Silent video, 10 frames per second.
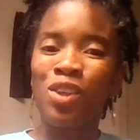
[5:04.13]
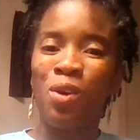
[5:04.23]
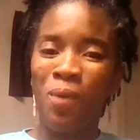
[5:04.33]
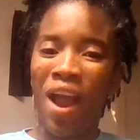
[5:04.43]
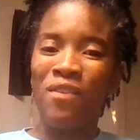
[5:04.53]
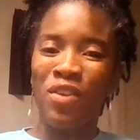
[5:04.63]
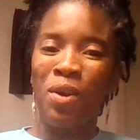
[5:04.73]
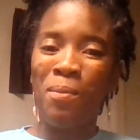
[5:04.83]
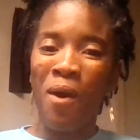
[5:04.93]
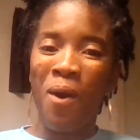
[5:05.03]
to arrive in
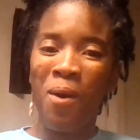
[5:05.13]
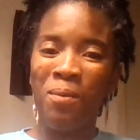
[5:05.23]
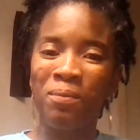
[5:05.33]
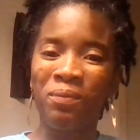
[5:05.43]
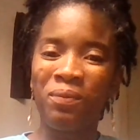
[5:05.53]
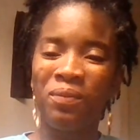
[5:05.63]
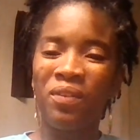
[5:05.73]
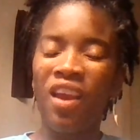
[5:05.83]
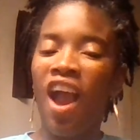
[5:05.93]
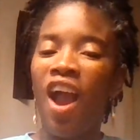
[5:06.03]
your palm,
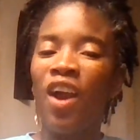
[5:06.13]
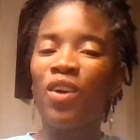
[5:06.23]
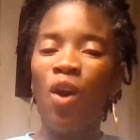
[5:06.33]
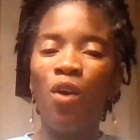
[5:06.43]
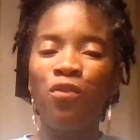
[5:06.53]
go